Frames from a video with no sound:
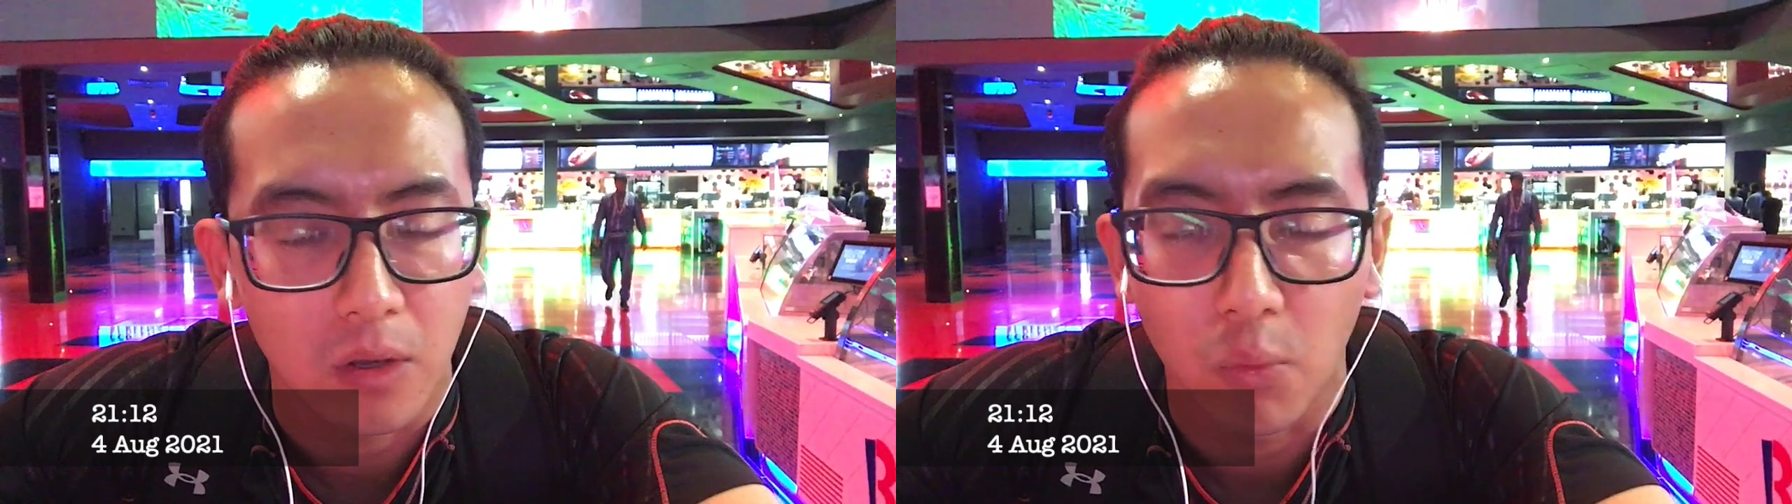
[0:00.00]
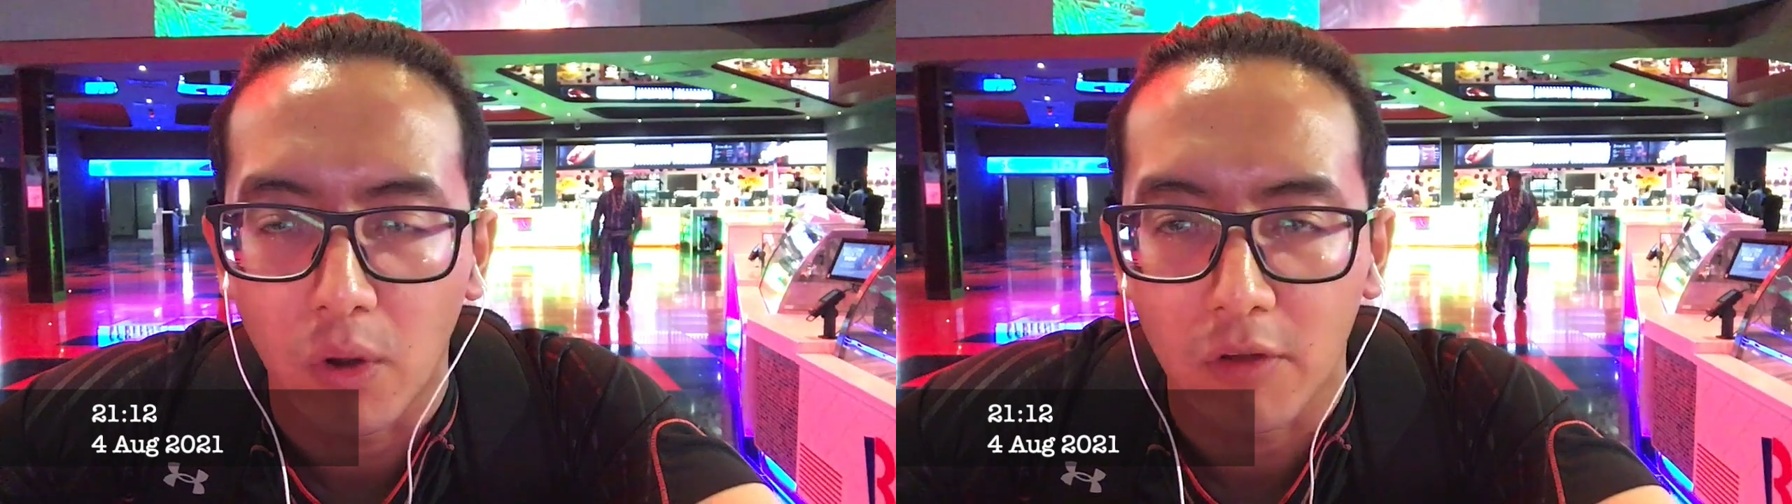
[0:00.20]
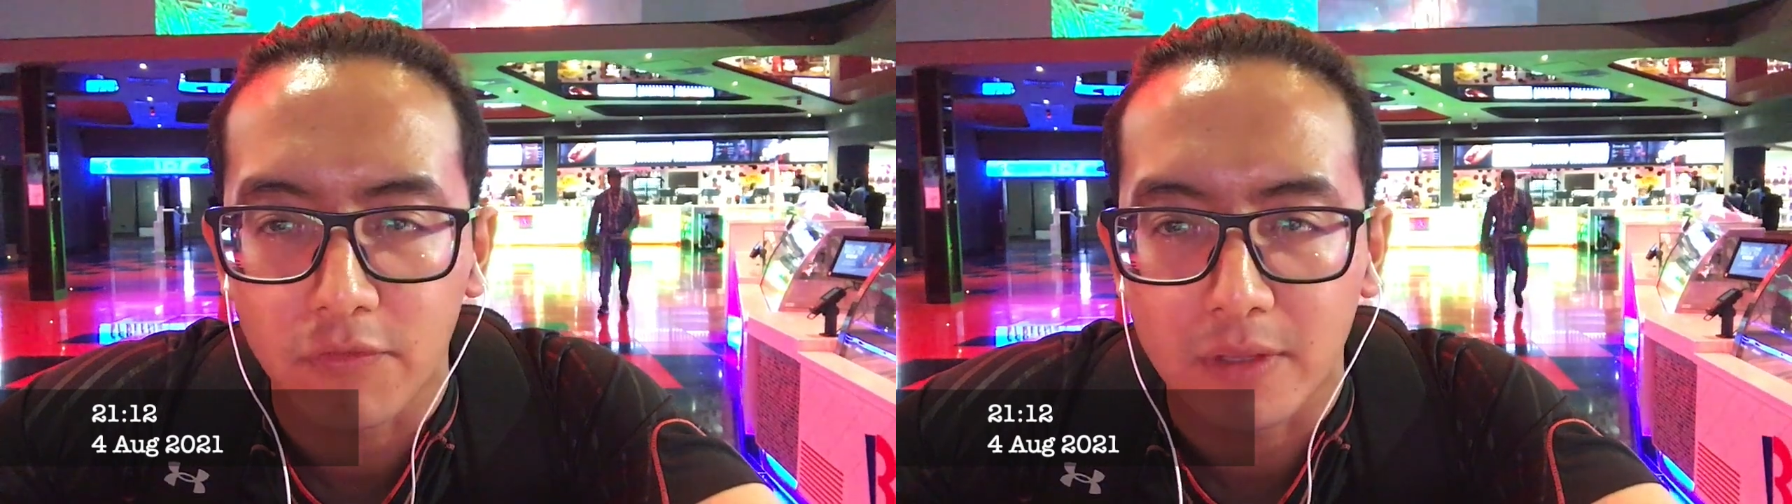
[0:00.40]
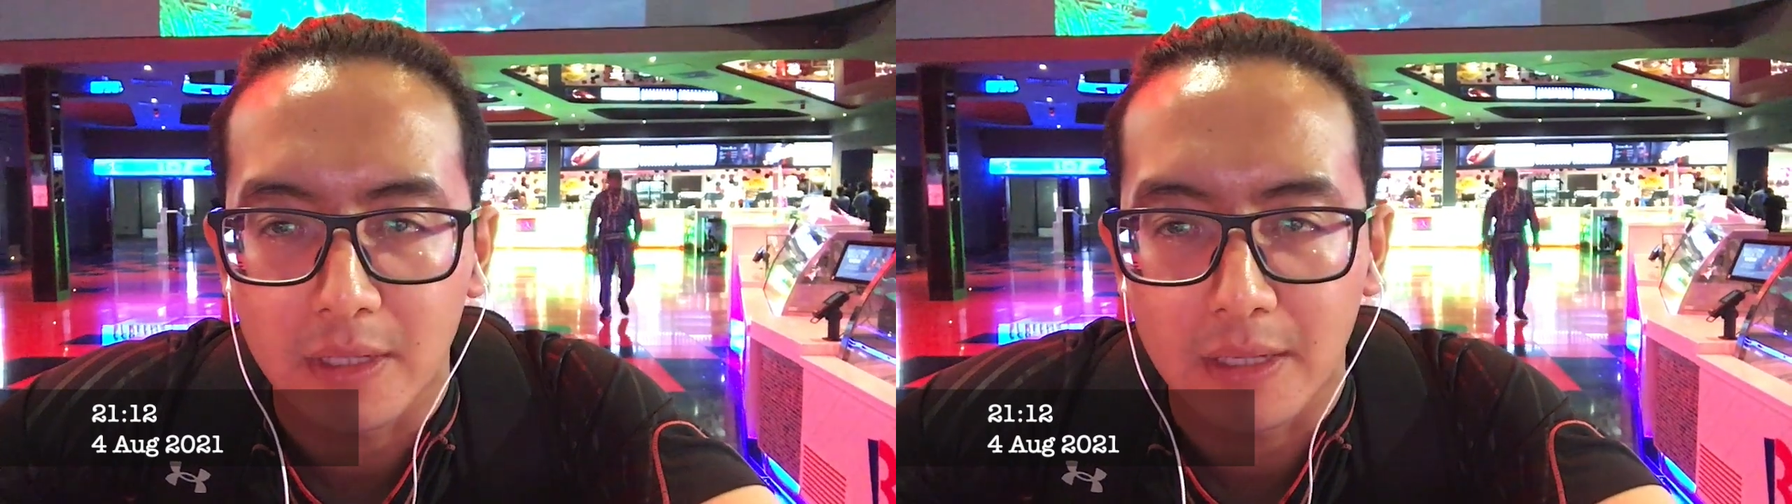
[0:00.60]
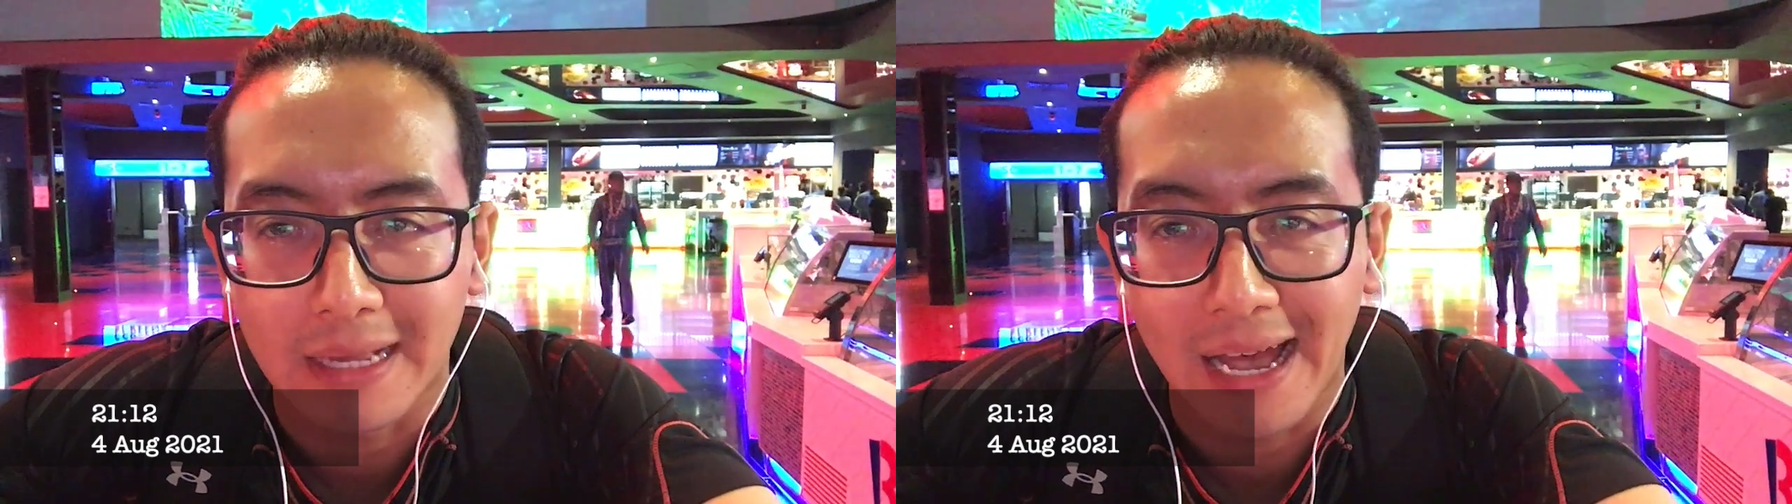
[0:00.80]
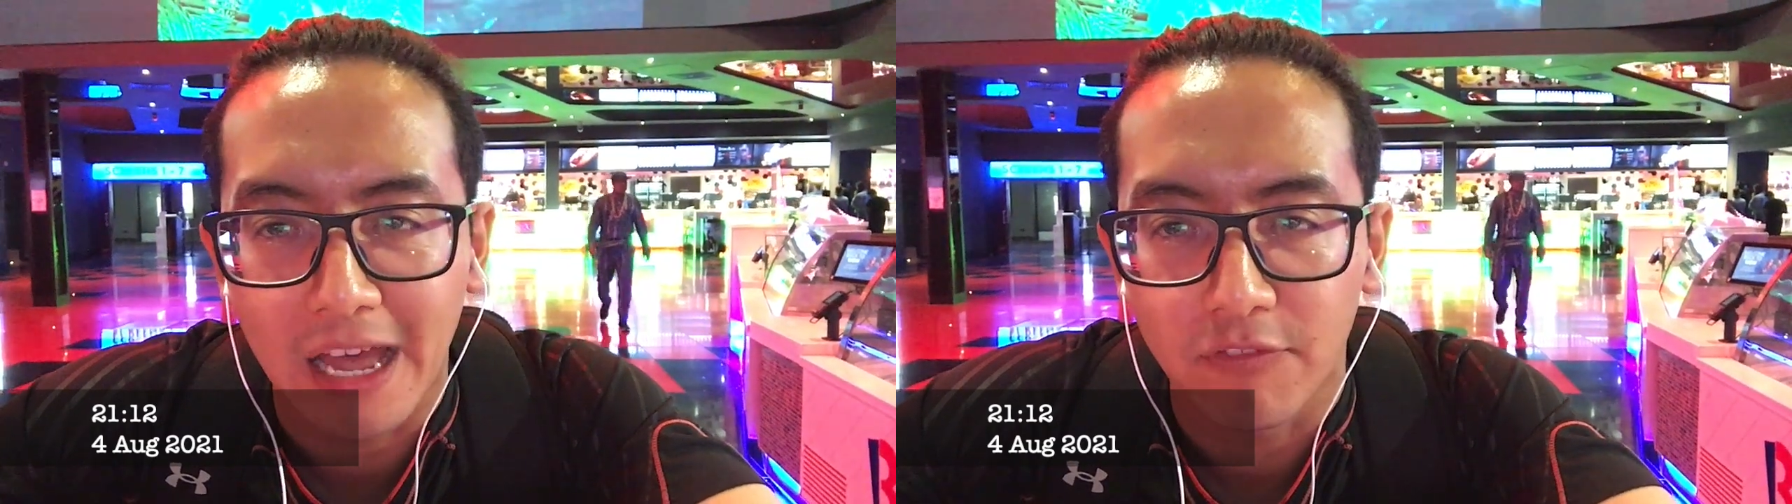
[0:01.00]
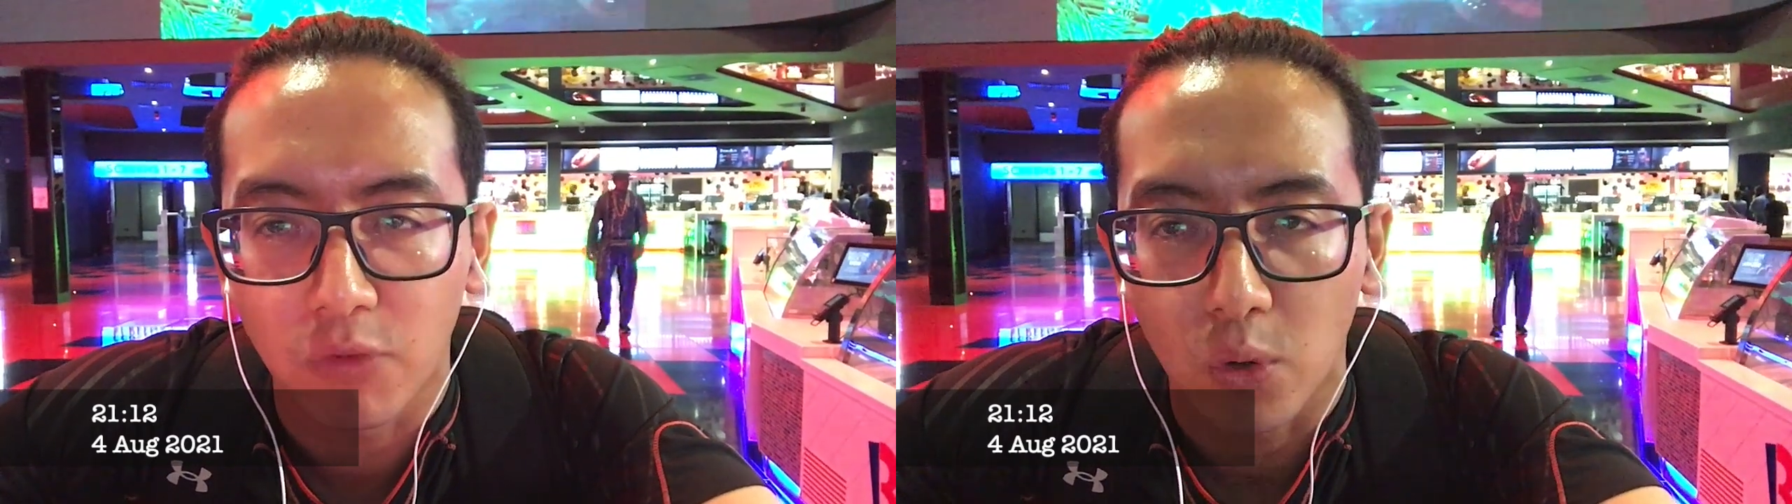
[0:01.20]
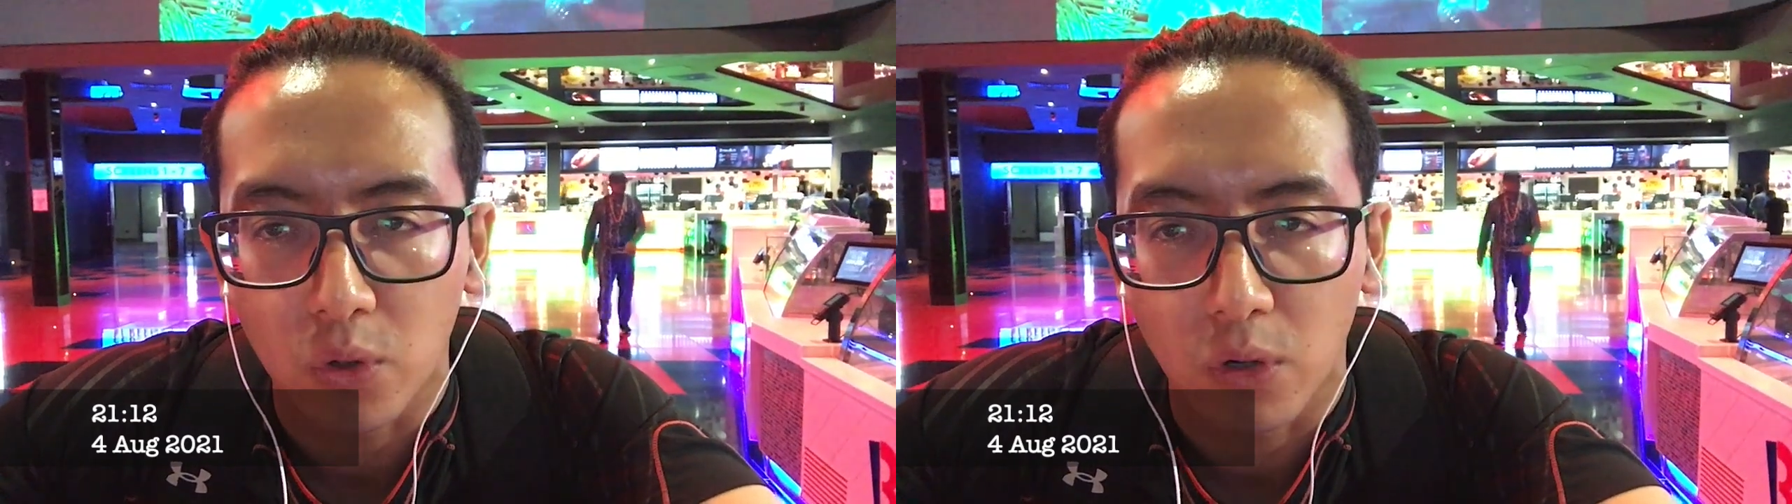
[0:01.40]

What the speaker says: one of the guys I follow